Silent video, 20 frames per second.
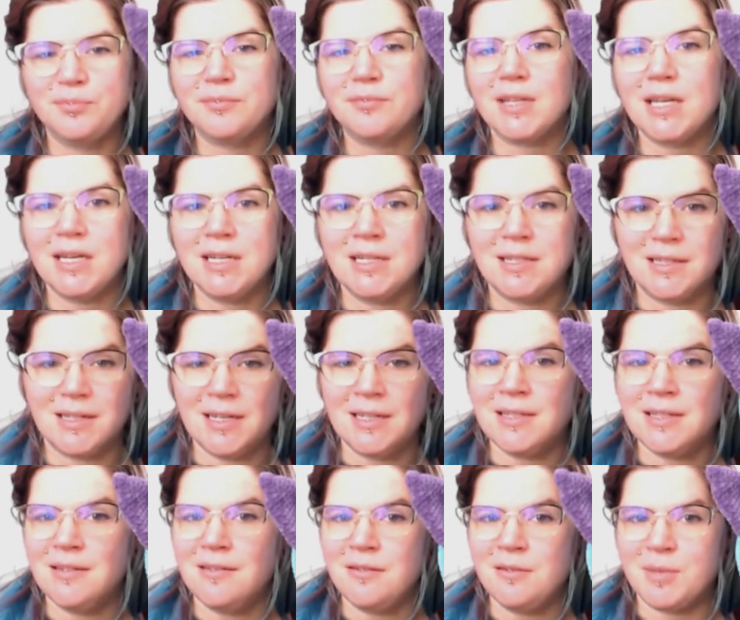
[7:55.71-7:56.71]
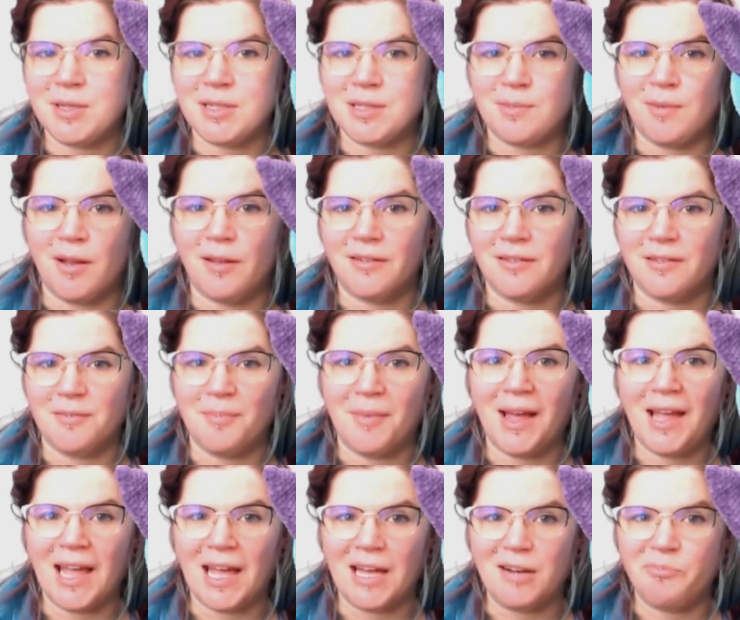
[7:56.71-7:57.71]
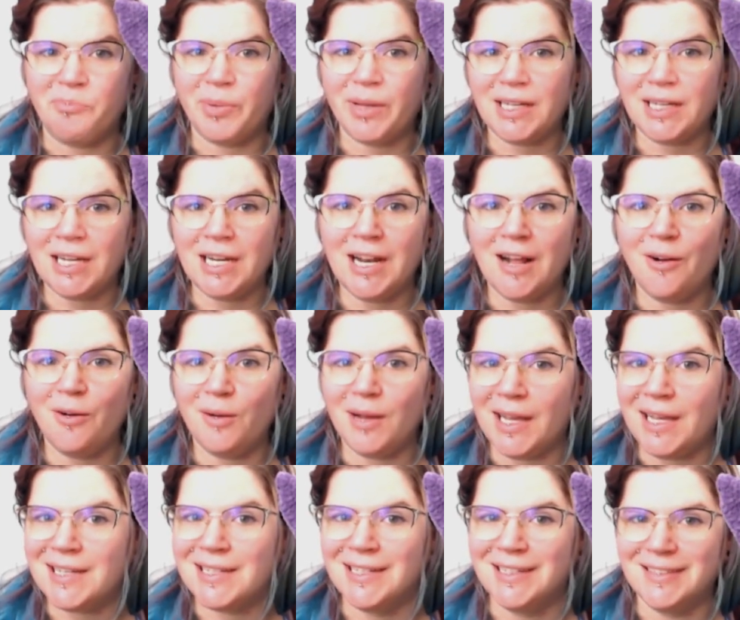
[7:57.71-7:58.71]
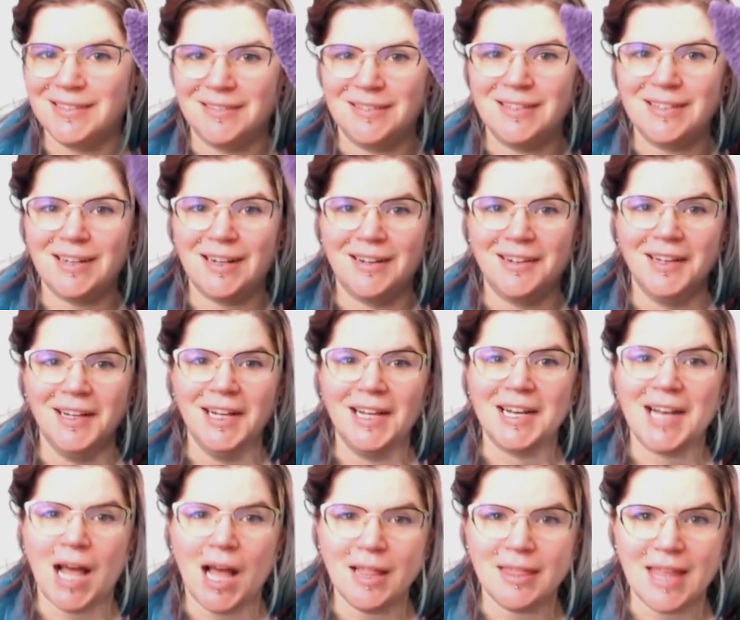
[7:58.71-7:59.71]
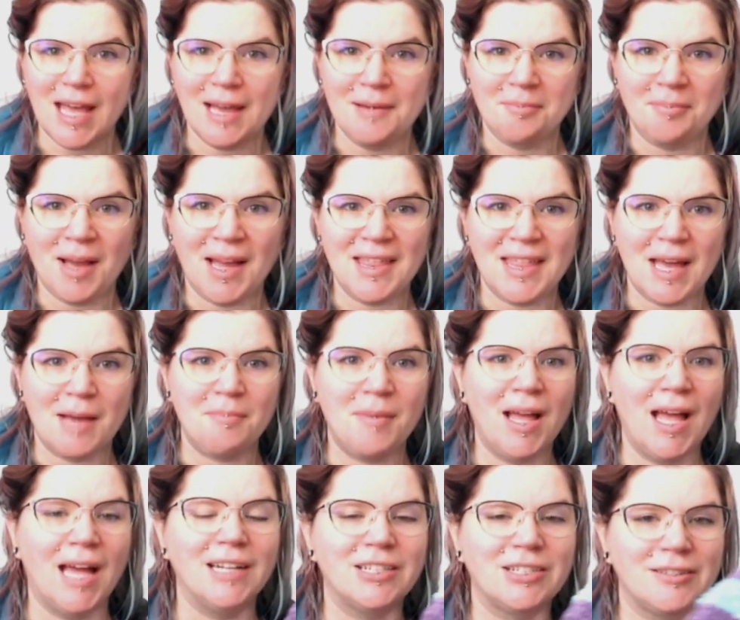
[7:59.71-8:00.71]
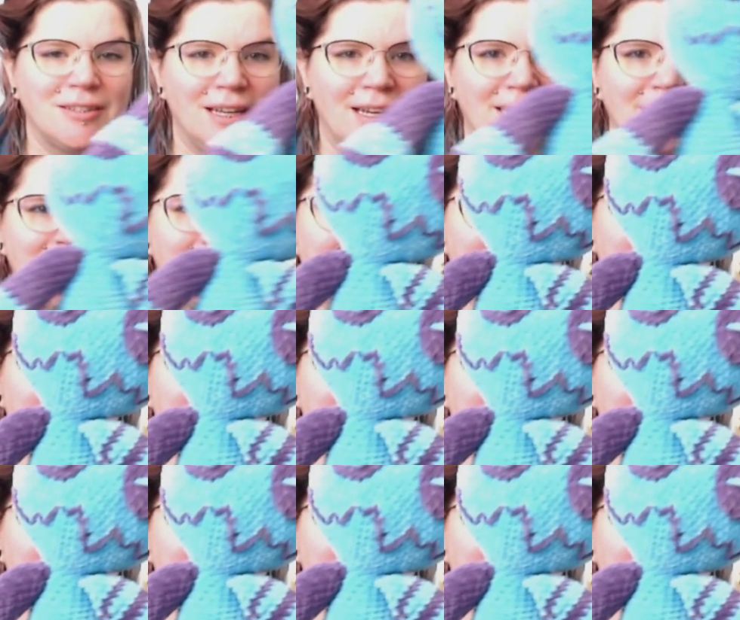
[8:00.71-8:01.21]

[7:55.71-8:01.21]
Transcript: a little bit smaller than my head, but not that by that much. Like